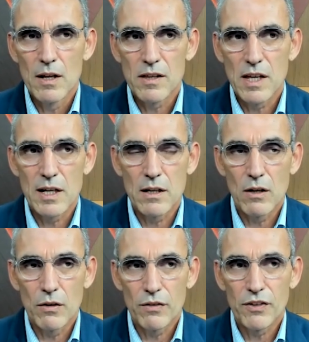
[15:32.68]
Then
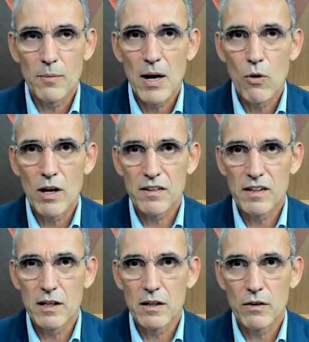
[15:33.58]
somehow I
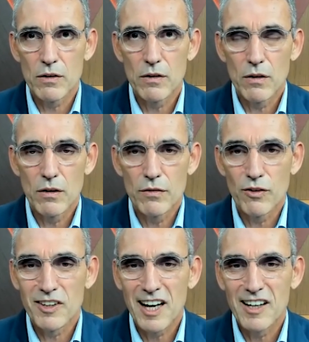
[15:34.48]
think the
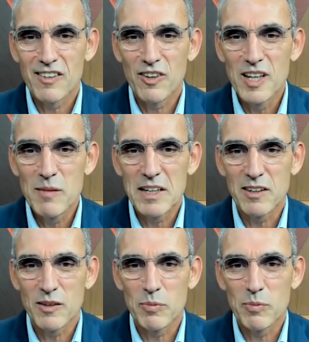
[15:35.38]
sky is the limit,